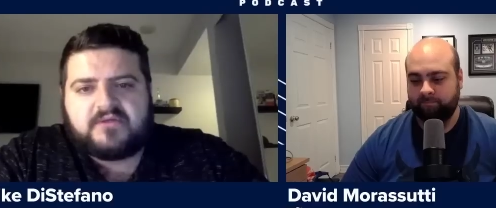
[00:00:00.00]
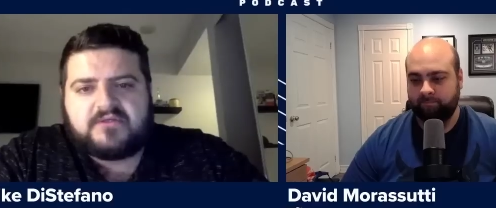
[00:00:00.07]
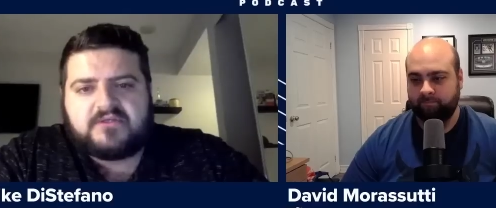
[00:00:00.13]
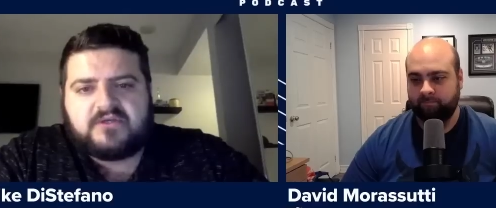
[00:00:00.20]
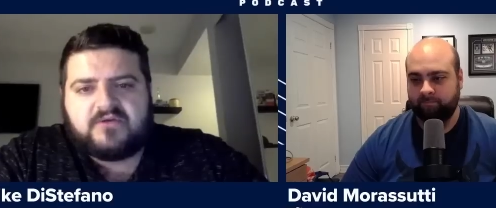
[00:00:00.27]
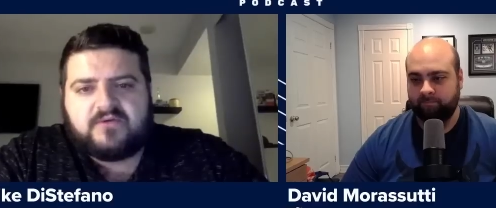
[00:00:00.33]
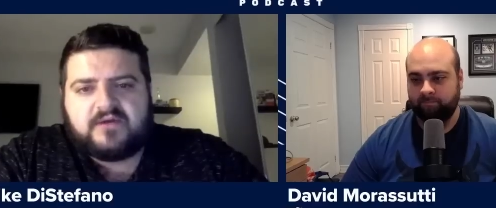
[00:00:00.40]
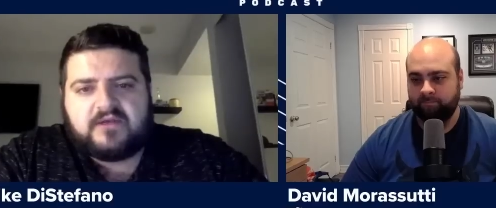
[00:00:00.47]

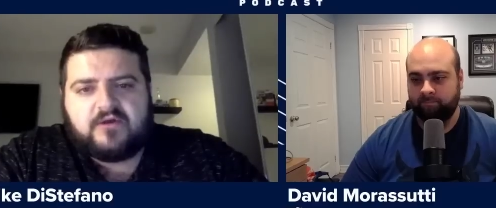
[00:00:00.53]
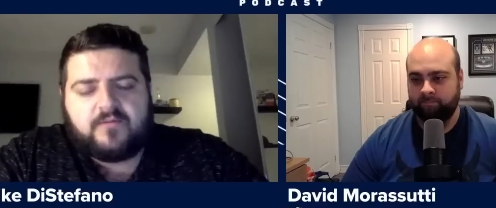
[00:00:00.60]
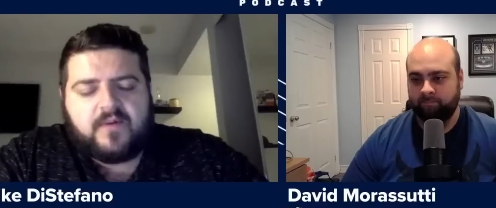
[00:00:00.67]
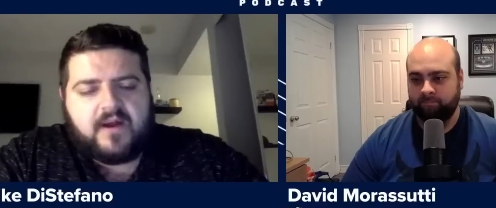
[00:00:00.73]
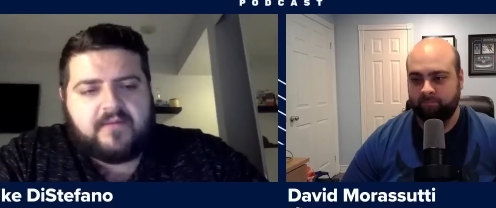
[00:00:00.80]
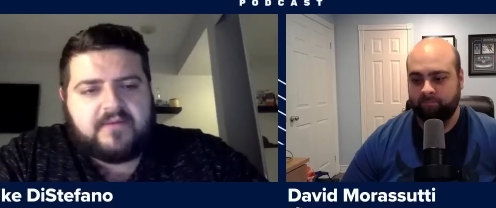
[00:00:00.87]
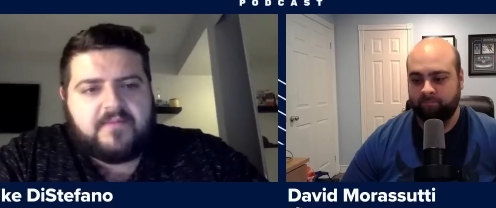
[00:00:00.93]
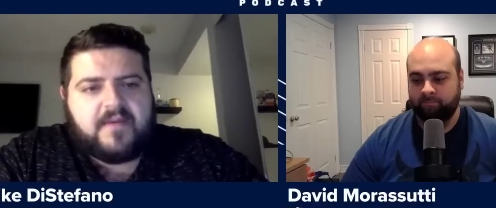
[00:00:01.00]
Speaker 1: also, and he'll
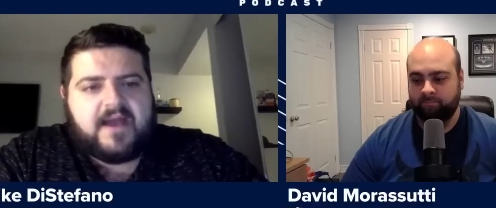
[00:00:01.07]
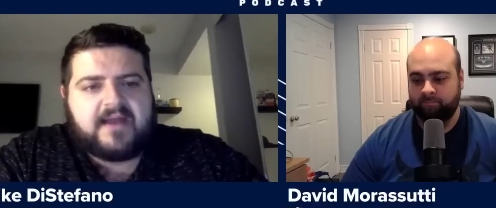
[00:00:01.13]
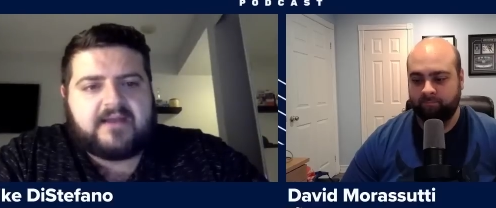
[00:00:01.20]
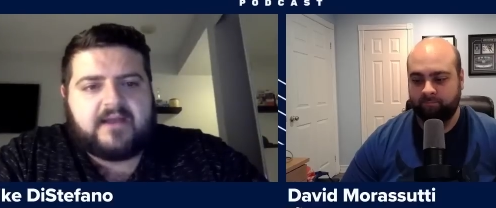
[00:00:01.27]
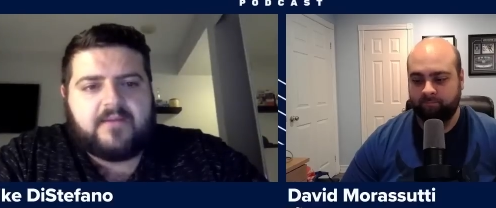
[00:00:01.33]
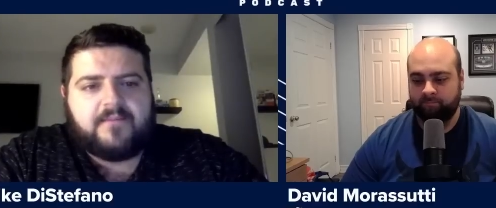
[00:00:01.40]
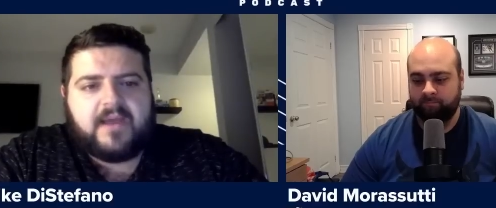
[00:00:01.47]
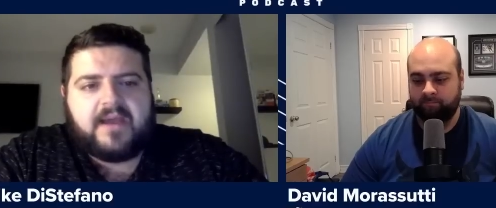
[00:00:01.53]
probably
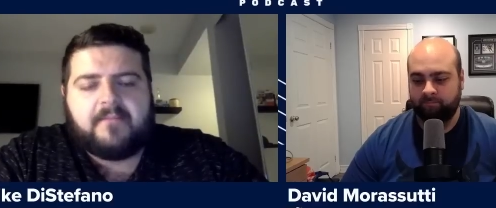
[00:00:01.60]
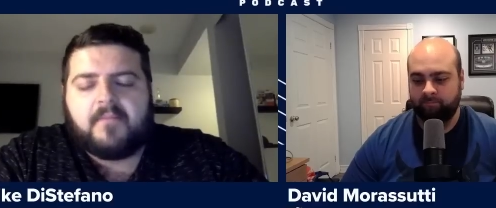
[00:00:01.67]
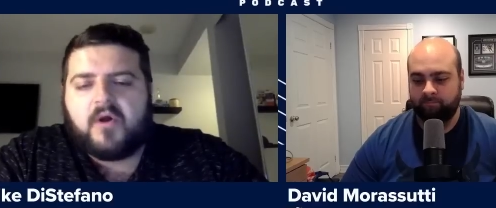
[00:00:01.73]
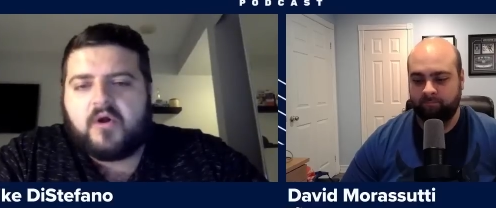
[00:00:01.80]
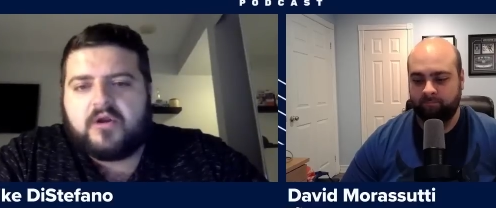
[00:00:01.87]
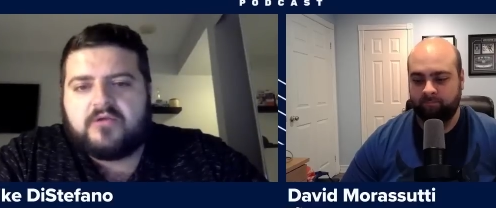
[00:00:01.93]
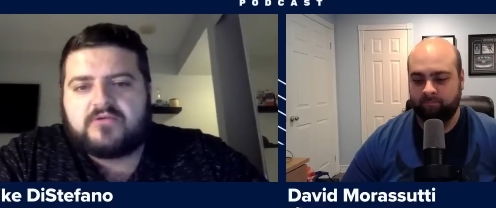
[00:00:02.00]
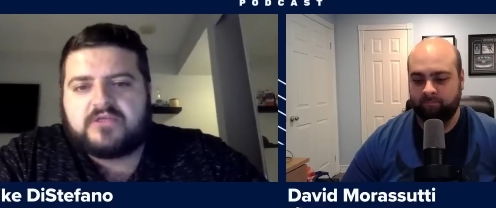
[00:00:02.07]
back up Matt
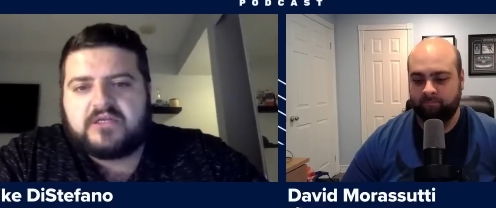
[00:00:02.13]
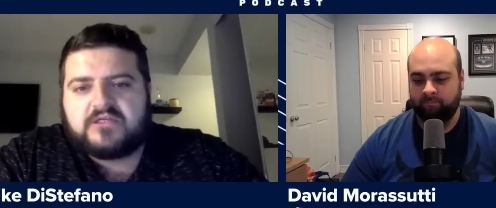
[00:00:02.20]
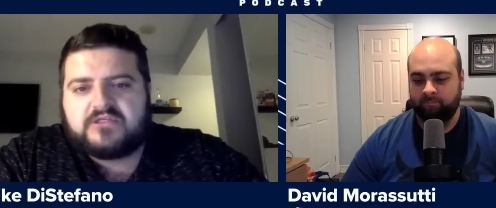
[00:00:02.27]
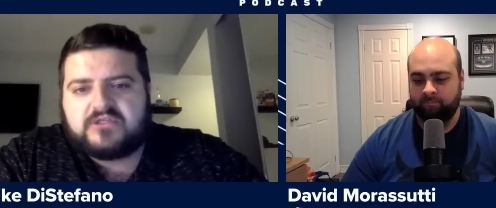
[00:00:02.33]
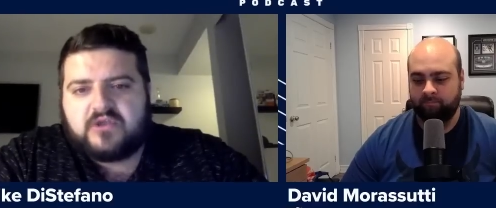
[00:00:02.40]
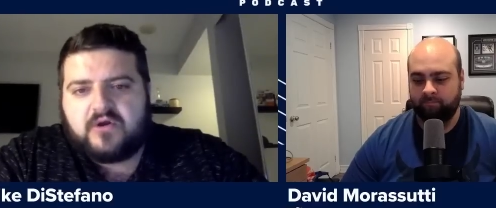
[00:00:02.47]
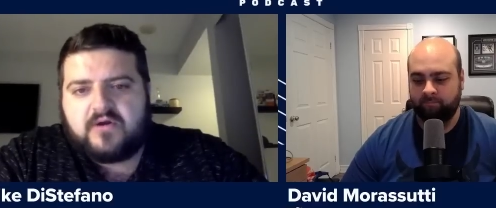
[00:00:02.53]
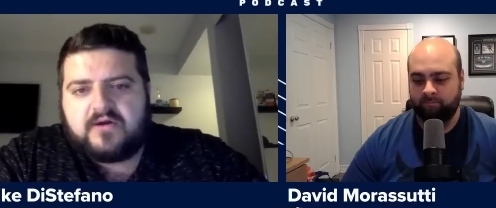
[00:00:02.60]
Murray, who's going to
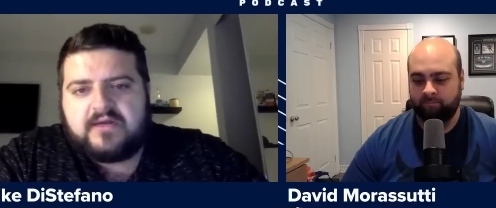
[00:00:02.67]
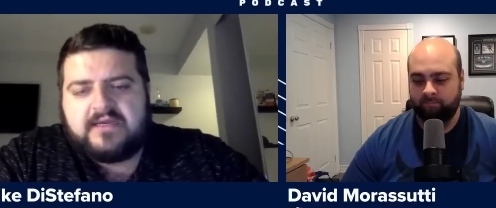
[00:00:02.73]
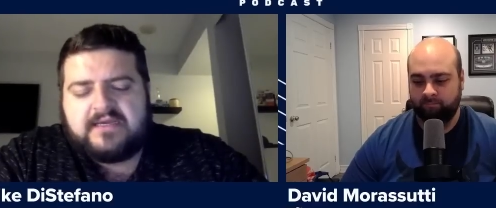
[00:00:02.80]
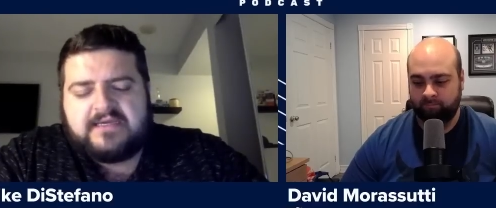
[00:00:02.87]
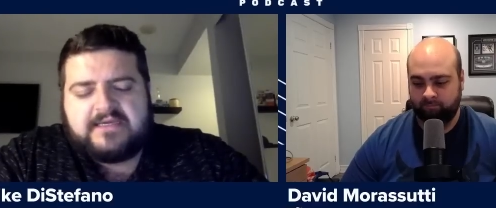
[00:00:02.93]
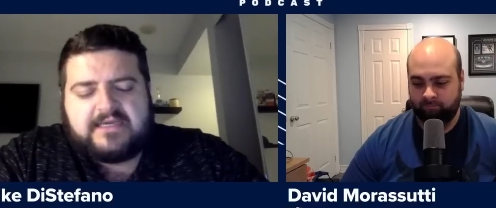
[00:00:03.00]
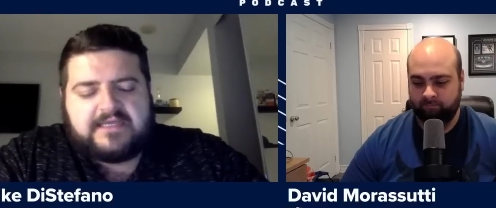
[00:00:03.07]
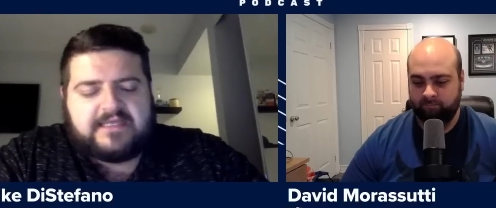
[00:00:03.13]
start
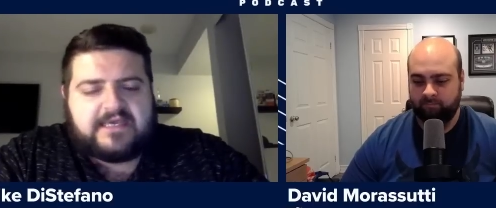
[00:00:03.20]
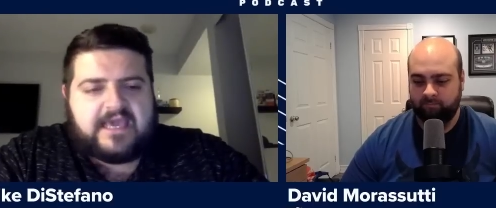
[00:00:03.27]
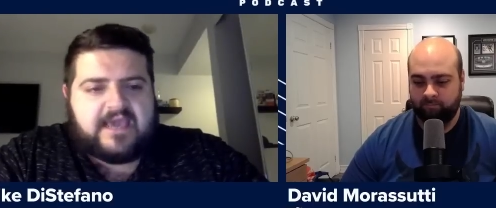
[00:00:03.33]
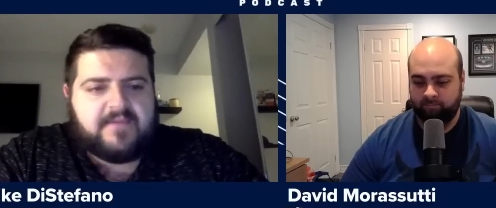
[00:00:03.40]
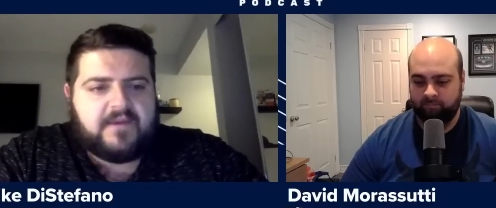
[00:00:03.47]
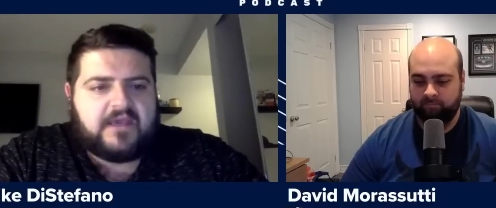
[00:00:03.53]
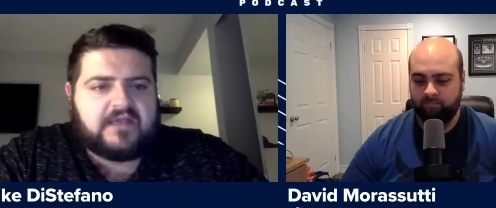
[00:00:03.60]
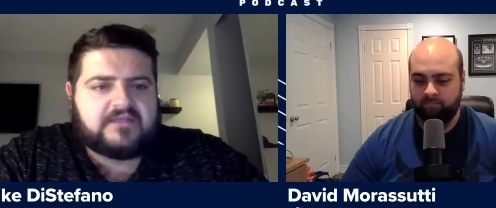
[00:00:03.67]
in the
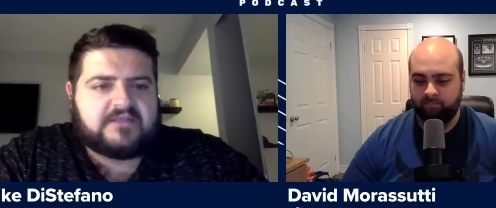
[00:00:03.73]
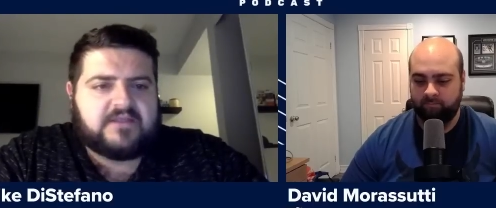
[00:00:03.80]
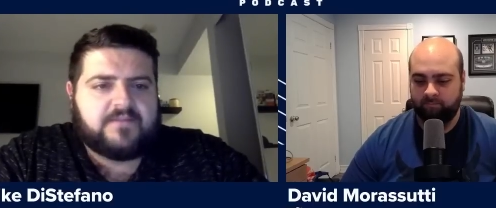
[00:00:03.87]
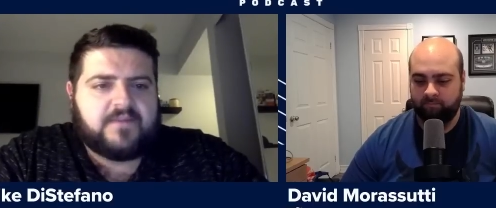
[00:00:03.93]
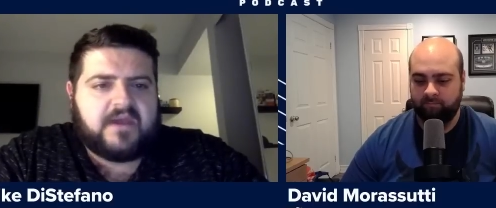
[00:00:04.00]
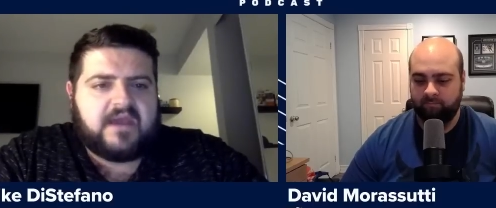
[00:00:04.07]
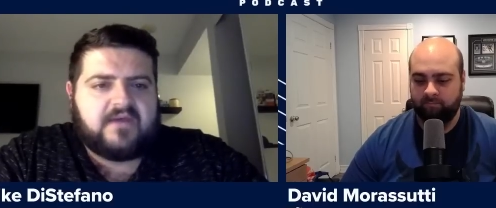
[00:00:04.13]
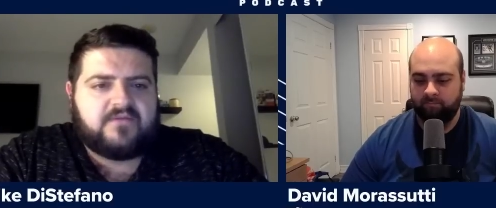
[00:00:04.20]
game against
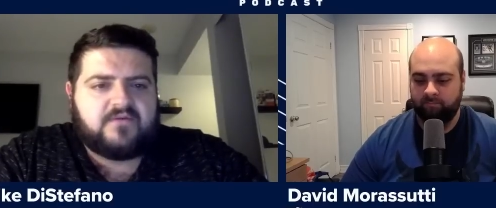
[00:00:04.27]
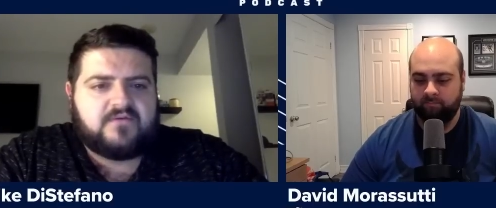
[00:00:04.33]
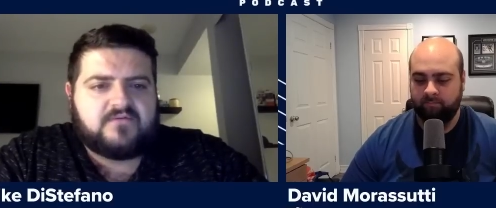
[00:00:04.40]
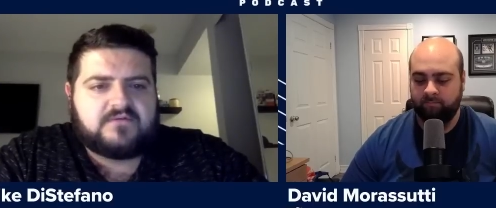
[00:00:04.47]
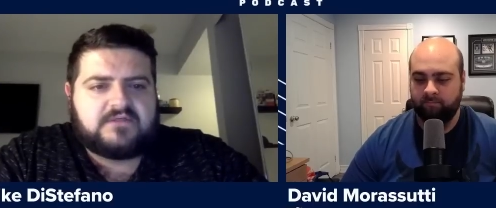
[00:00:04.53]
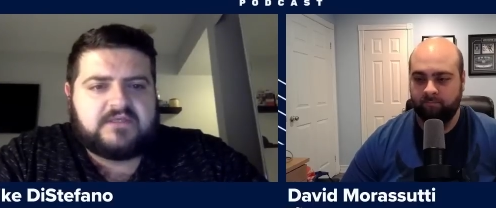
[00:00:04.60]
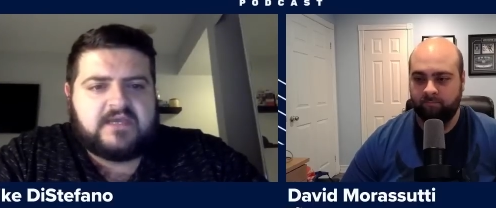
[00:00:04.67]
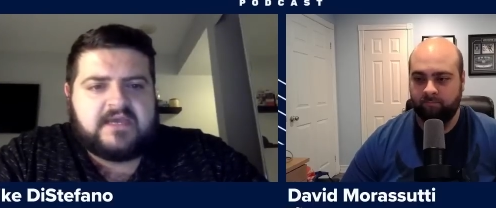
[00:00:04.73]
the
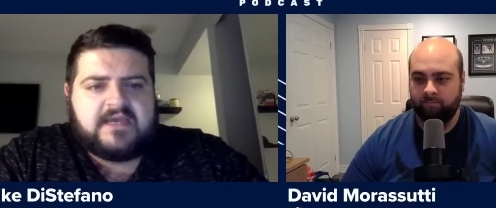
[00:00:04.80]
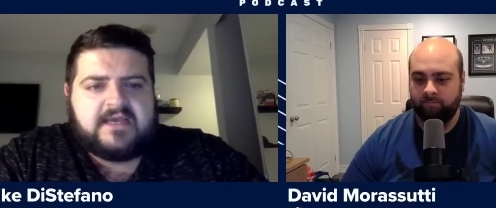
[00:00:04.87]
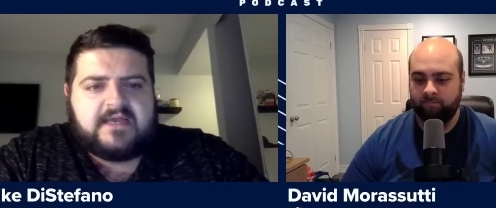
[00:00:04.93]
Panthers.